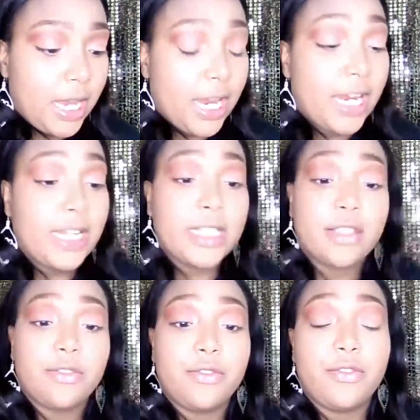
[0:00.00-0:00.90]
And it's
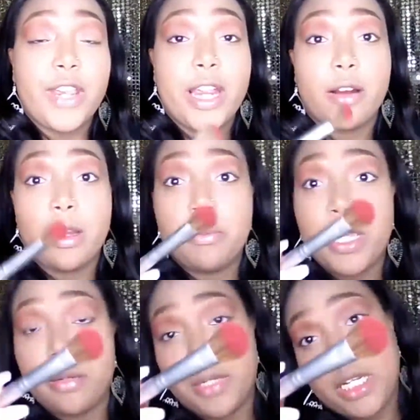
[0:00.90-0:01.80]
very
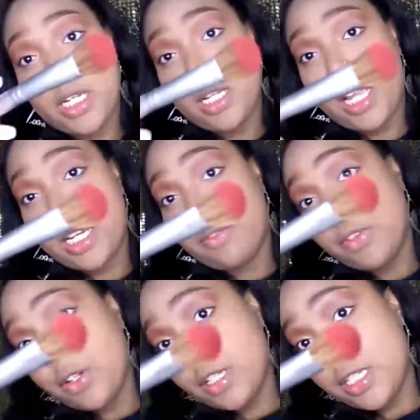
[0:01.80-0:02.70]
pigmented. Like, if you
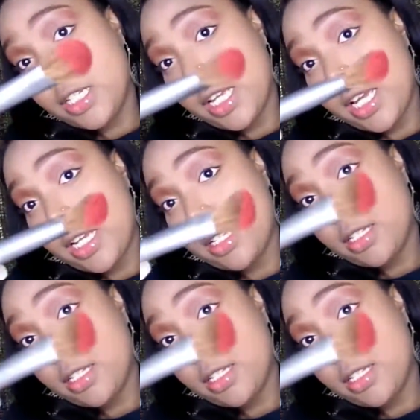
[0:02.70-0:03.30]
can see that,